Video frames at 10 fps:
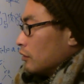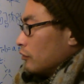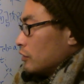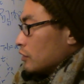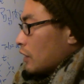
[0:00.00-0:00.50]

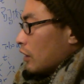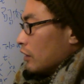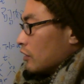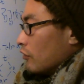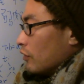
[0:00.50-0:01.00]
which is kind
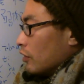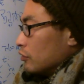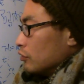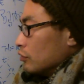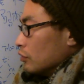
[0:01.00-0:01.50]
of equivalent
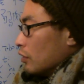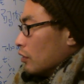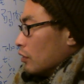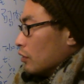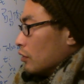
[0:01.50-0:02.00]

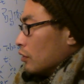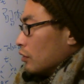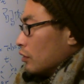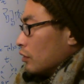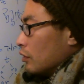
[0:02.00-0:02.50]
to
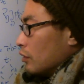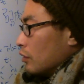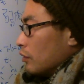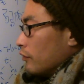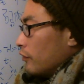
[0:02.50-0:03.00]

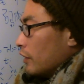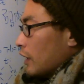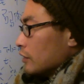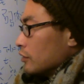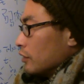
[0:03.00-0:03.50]

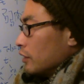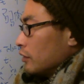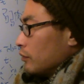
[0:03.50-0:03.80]
velocity.